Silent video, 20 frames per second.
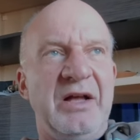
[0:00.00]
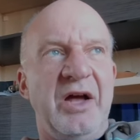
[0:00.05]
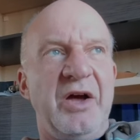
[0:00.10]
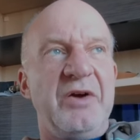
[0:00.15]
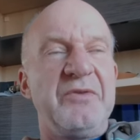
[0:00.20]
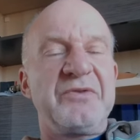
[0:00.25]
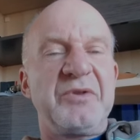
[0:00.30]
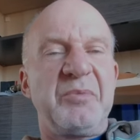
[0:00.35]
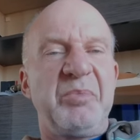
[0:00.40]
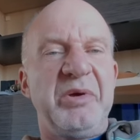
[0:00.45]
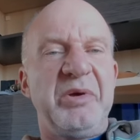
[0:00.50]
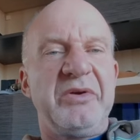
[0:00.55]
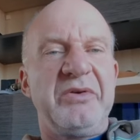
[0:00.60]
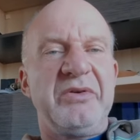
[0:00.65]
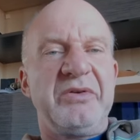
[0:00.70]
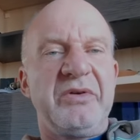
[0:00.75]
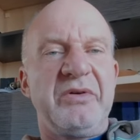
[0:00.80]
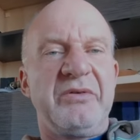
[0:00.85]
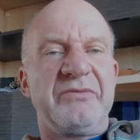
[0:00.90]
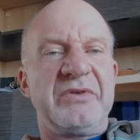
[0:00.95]
over the
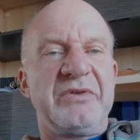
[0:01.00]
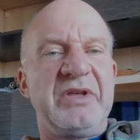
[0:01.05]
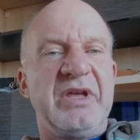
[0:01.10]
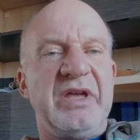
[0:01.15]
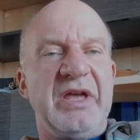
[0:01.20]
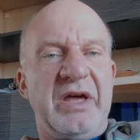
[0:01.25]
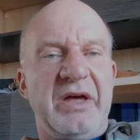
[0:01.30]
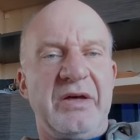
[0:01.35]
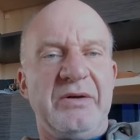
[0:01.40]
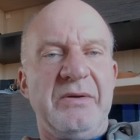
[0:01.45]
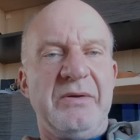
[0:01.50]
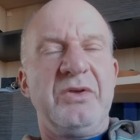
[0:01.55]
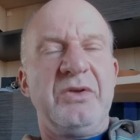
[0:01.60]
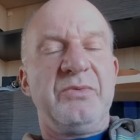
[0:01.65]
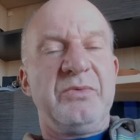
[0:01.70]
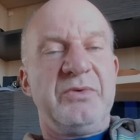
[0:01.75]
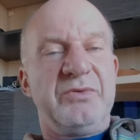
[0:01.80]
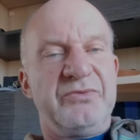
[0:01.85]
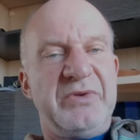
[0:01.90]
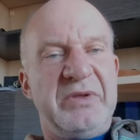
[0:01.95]
period of a year, you
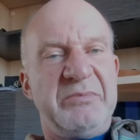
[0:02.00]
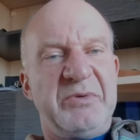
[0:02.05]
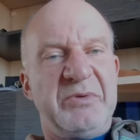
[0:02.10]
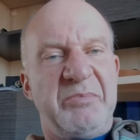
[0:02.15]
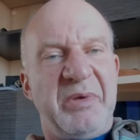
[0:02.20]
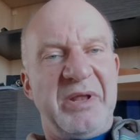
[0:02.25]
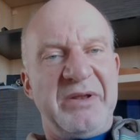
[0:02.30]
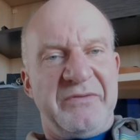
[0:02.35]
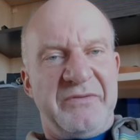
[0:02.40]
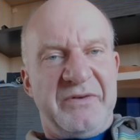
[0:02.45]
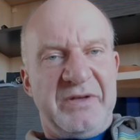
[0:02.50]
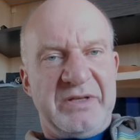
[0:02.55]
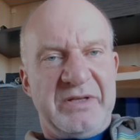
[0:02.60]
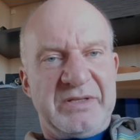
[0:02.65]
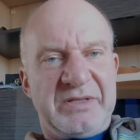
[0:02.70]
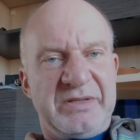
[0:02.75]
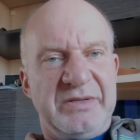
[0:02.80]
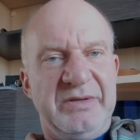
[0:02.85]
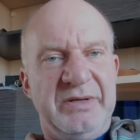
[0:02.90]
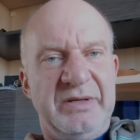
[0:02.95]
will reap the
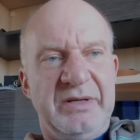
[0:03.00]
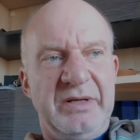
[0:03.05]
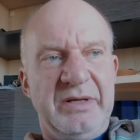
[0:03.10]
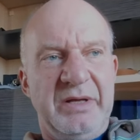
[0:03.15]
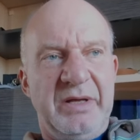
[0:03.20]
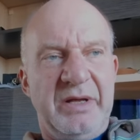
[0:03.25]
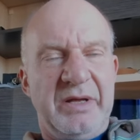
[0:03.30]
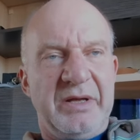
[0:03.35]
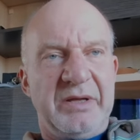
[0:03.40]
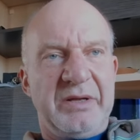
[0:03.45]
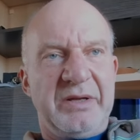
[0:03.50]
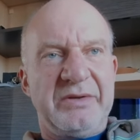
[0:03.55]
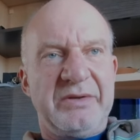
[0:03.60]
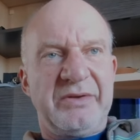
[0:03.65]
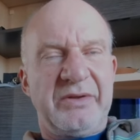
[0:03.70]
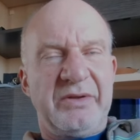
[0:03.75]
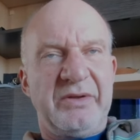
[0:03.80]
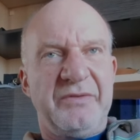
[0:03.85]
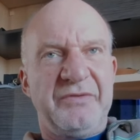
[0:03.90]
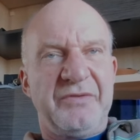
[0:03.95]
benefits. And
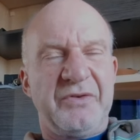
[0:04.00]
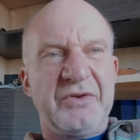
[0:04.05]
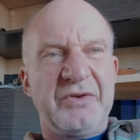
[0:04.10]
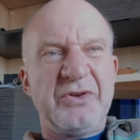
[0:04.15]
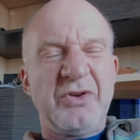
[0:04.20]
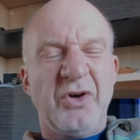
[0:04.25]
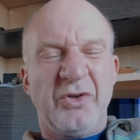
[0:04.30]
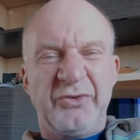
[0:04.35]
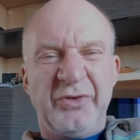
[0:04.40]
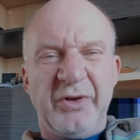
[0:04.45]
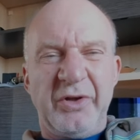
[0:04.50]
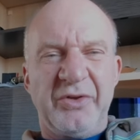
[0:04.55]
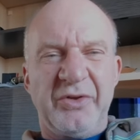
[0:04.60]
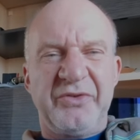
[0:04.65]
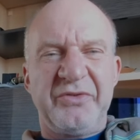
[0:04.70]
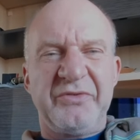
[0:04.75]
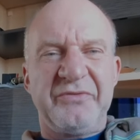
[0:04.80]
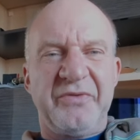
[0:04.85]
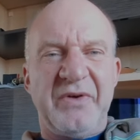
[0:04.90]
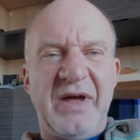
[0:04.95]
for not a
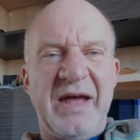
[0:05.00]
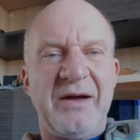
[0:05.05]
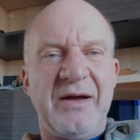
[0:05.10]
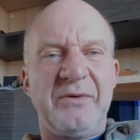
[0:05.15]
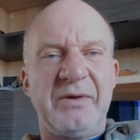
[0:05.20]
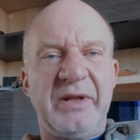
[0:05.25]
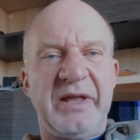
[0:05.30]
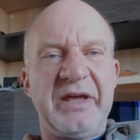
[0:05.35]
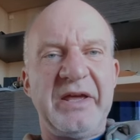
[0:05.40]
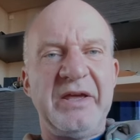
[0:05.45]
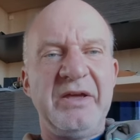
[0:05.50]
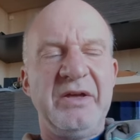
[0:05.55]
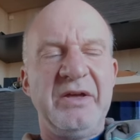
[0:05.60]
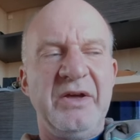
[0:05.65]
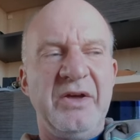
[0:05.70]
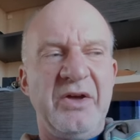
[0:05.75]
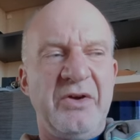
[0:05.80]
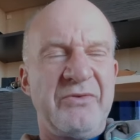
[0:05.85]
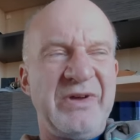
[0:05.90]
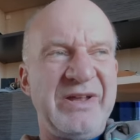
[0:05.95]
lot of outlay,
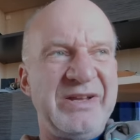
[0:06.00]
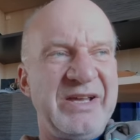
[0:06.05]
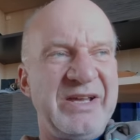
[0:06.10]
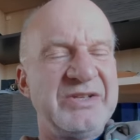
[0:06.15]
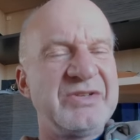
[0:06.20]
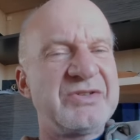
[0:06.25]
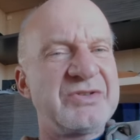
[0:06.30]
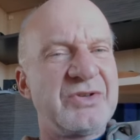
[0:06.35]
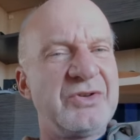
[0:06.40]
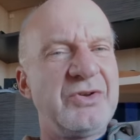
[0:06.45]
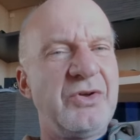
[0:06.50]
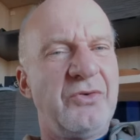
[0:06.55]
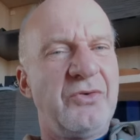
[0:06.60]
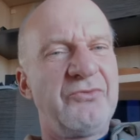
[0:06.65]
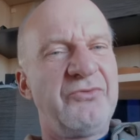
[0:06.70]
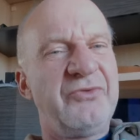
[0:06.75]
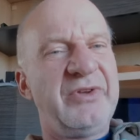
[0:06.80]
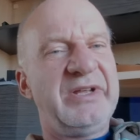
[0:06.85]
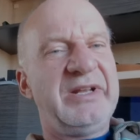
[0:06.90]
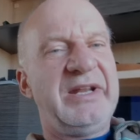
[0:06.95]
radiators are
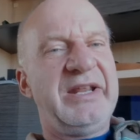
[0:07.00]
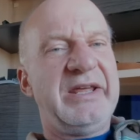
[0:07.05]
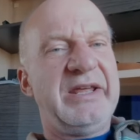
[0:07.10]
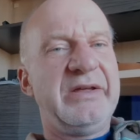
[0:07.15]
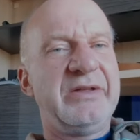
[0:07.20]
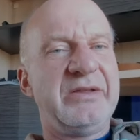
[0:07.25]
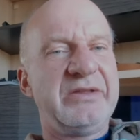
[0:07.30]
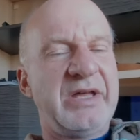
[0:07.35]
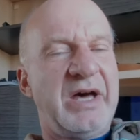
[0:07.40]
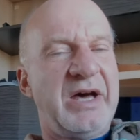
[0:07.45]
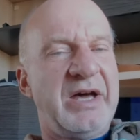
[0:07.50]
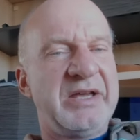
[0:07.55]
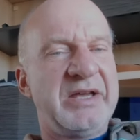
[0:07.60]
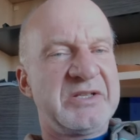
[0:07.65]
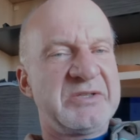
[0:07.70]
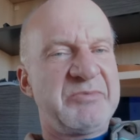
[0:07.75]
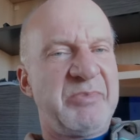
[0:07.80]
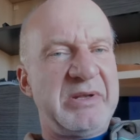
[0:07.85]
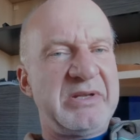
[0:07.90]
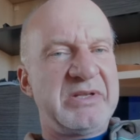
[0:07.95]
not really that
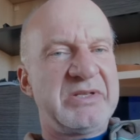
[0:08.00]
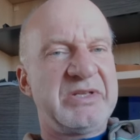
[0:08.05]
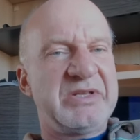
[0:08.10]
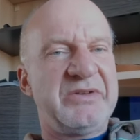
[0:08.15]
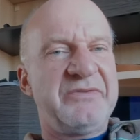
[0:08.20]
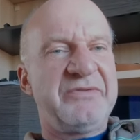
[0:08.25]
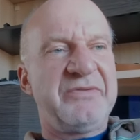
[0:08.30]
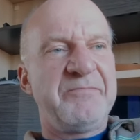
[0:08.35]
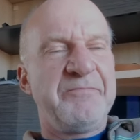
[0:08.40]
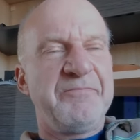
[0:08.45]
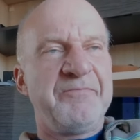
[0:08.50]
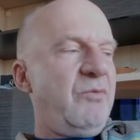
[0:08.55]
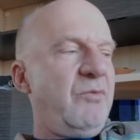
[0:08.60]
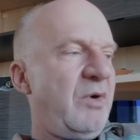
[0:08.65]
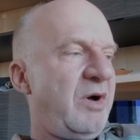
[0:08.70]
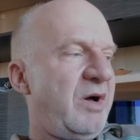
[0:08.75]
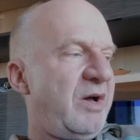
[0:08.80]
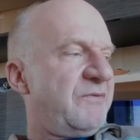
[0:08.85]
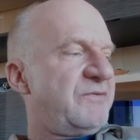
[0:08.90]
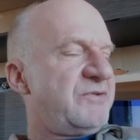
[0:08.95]
expensive.
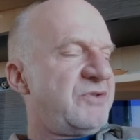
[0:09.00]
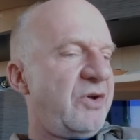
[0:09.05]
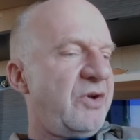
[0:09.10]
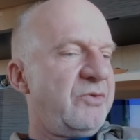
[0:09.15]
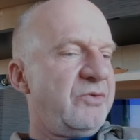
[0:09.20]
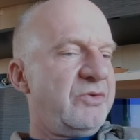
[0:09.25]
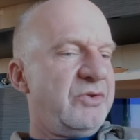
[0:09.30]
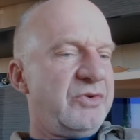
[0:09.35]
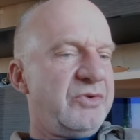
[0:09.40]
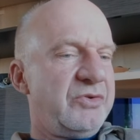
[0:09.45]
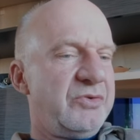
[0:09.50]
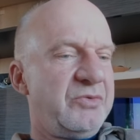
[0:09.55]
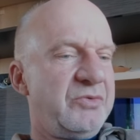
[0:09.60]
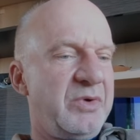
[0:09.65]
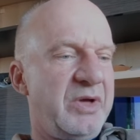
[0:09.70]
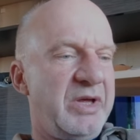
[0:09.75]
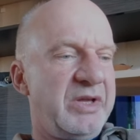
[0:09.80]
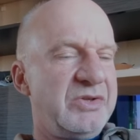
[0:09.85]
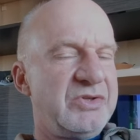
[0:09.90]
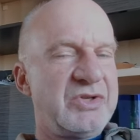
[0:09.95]
What I've shown
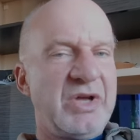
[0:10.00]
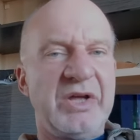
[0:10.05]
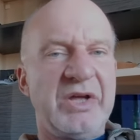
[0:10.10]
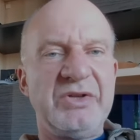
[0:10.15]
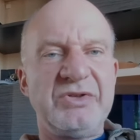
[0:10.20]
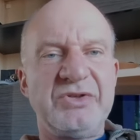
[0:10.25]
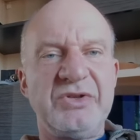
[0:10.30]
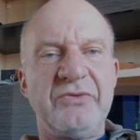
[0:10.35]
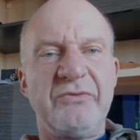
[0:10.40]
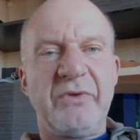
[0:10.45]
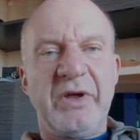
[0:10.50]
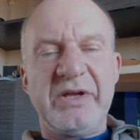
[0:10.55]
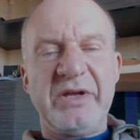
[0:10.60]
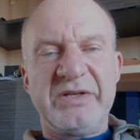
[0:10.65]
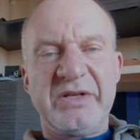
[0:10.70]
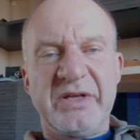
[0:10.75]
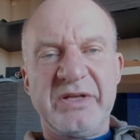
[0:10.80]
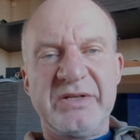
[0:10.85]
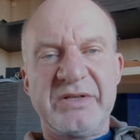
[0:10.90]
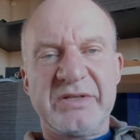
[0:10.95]
you in changing
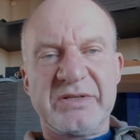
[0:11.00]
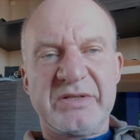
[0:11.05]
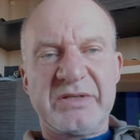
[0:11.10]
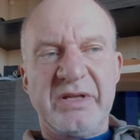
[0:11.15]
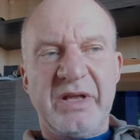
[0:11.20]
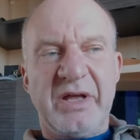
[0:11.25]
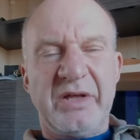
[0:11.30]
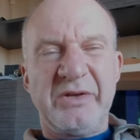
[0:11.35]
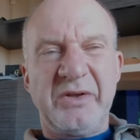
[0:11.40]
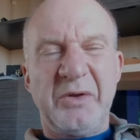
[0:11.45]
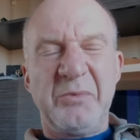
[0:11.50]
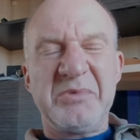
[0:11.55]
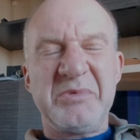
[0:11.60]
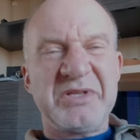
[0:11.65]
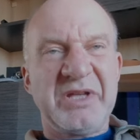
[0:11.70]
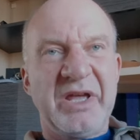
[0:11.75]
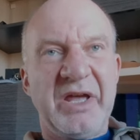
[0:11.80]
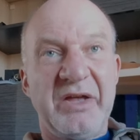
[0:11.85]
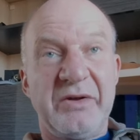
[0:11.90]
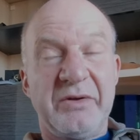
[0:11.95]
radiators and that, don't be
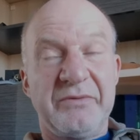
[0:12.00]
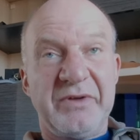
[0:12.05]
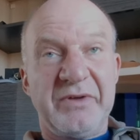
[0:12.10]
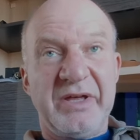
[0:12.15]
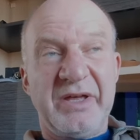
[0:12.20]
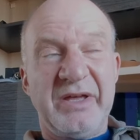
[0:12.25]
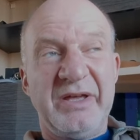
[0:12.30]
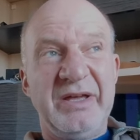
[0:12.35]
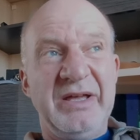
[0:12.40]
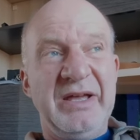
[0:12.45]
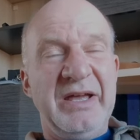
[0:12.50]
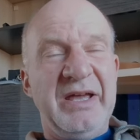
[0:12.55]
scared of it.